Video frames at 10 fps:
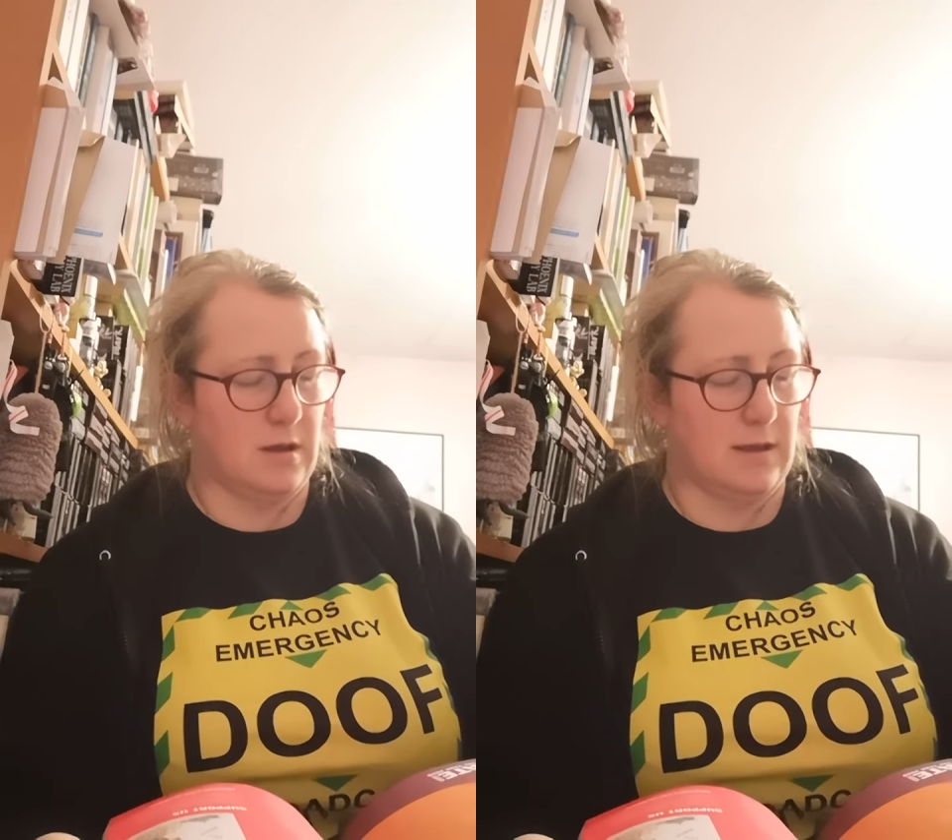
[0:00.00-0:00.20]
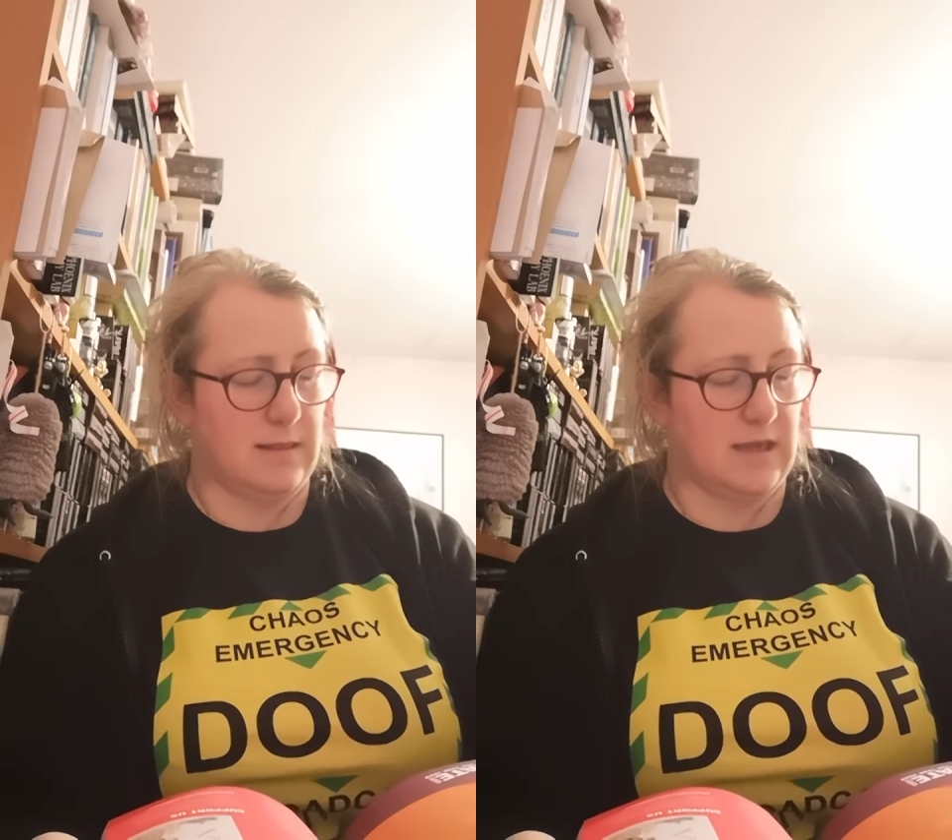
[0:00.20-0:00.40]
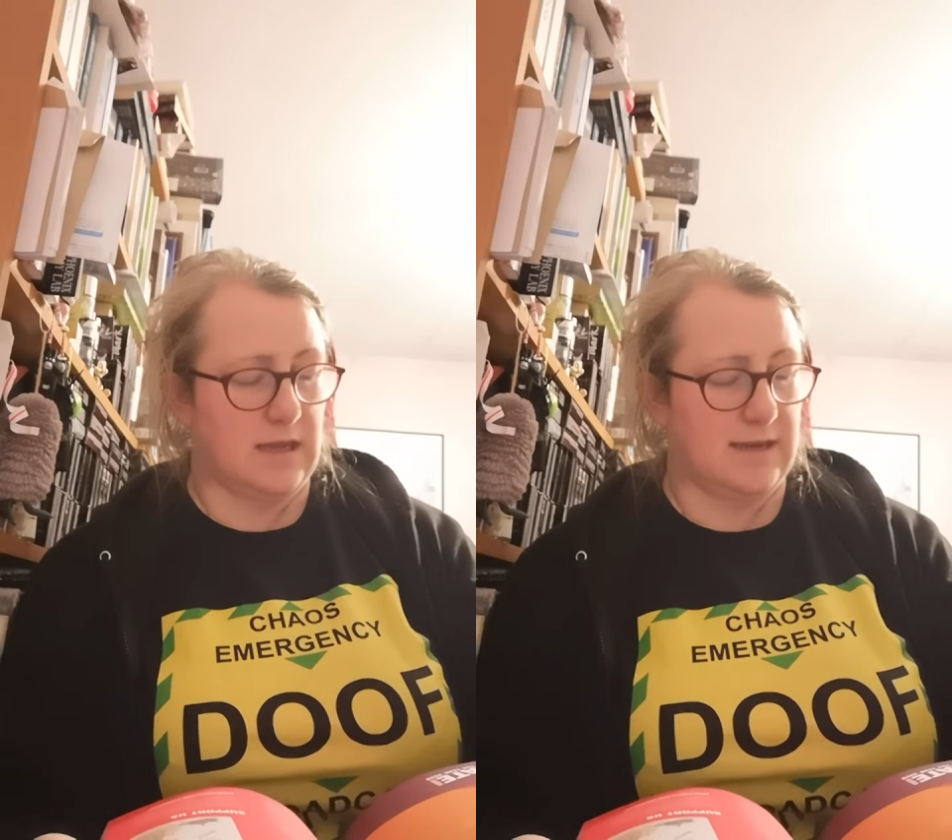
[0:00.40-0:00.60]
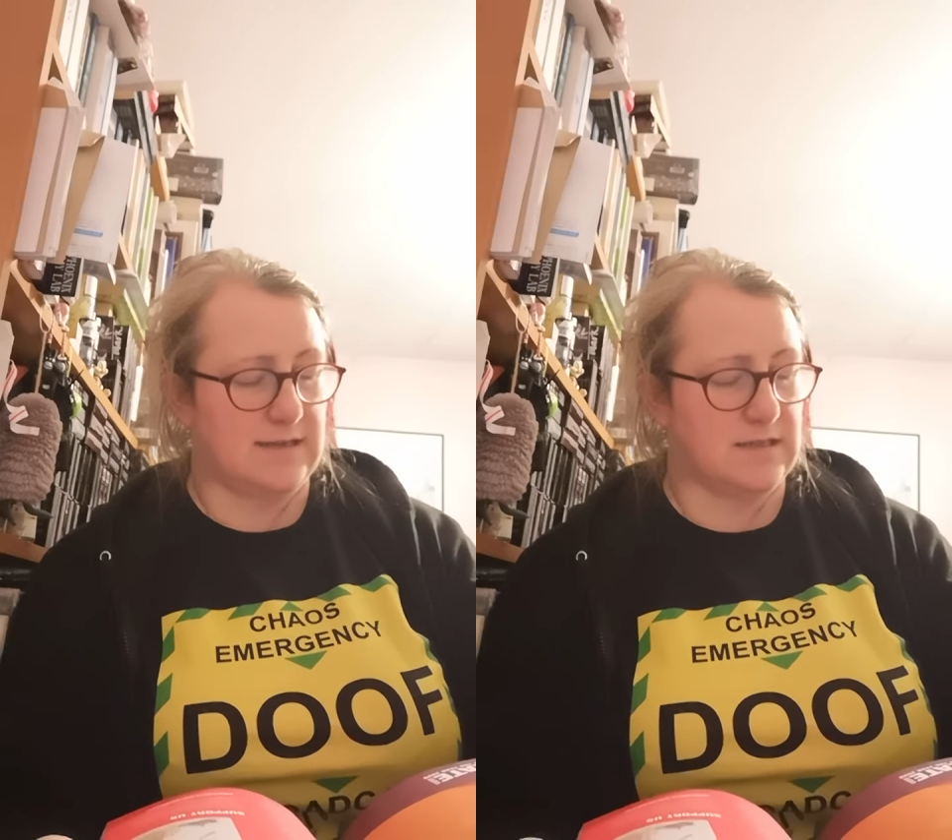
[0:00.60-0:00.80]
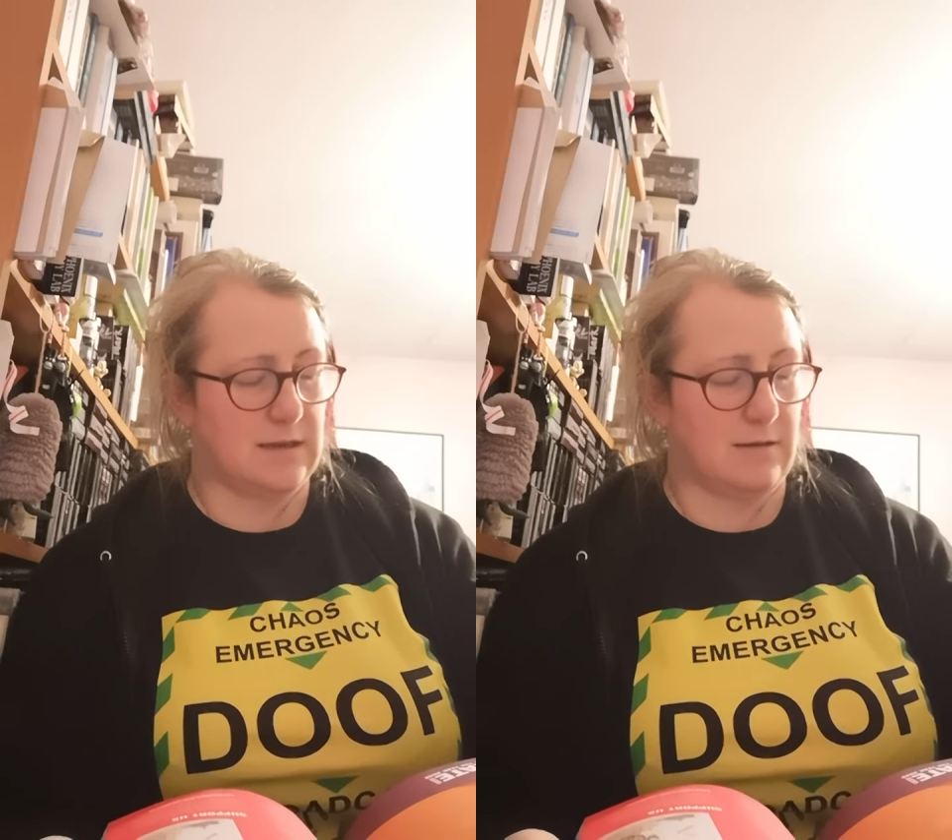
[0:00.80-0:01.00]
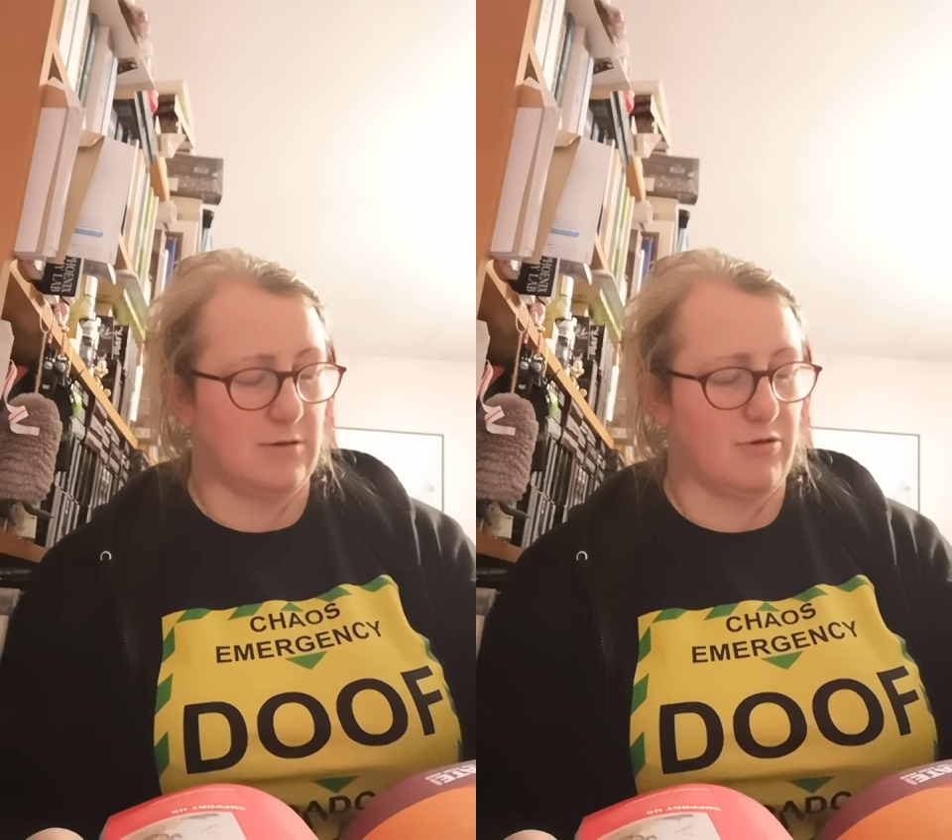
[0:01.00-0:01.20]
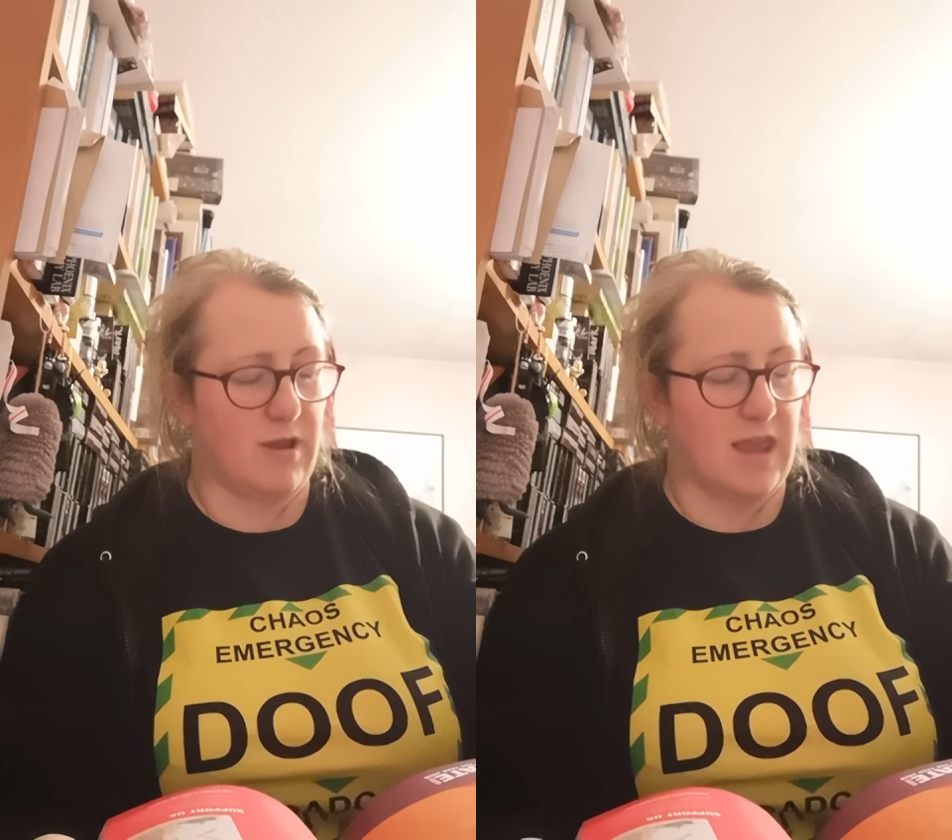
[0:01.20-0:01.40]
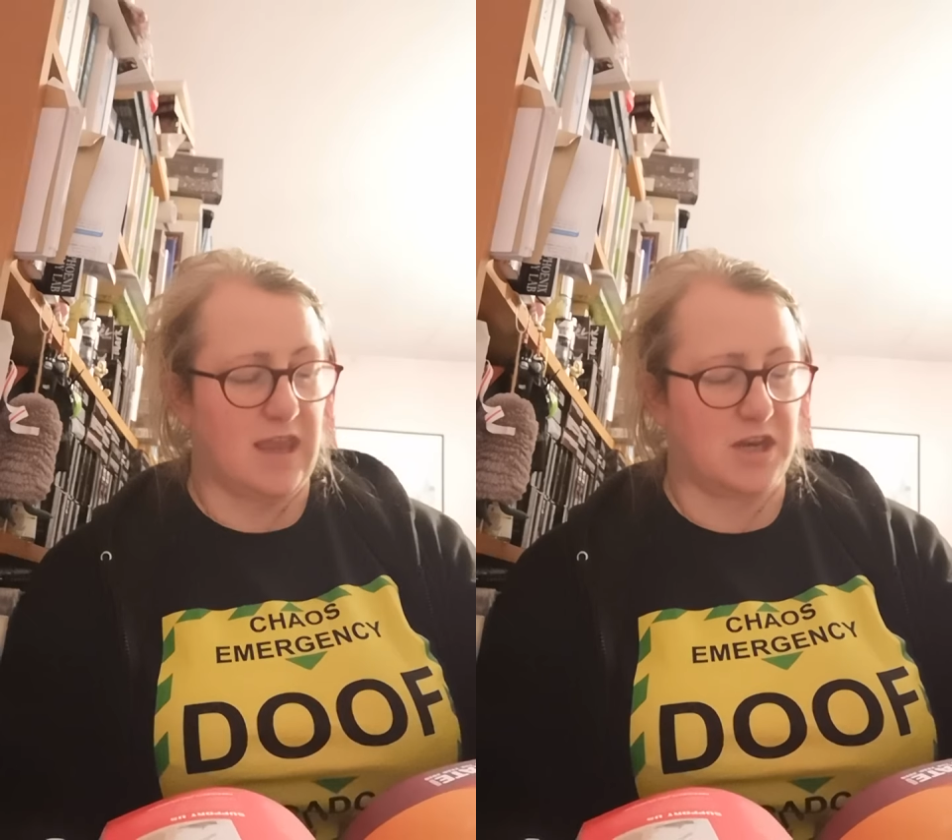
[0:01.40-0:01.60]
And that is
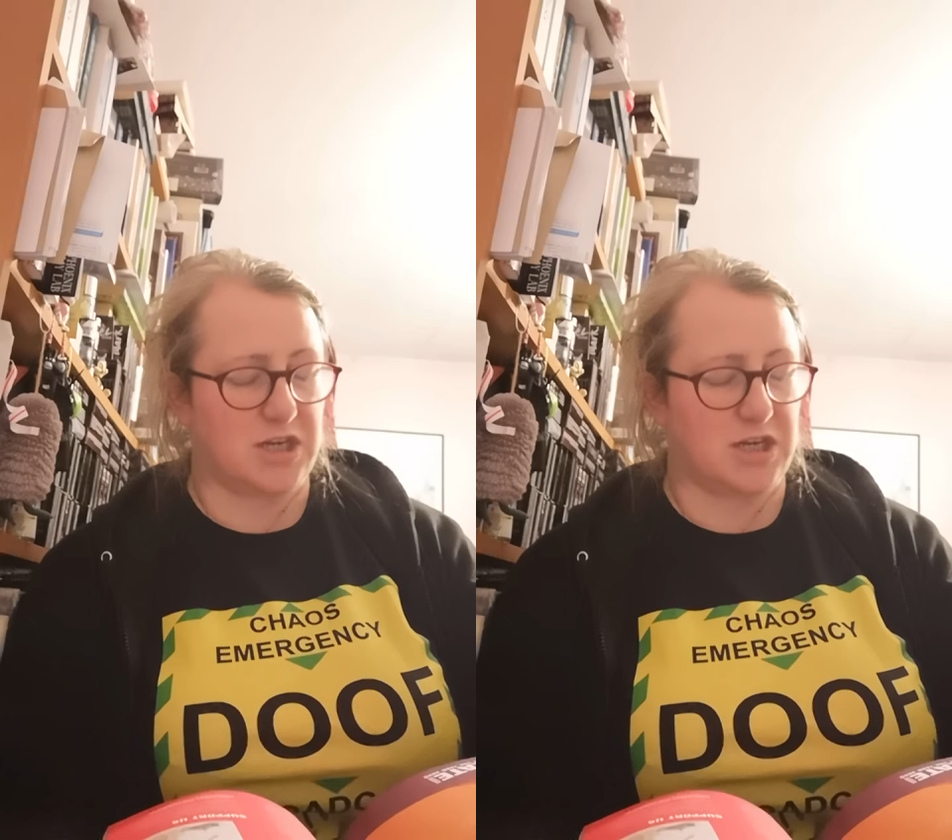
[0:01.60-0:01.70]
Create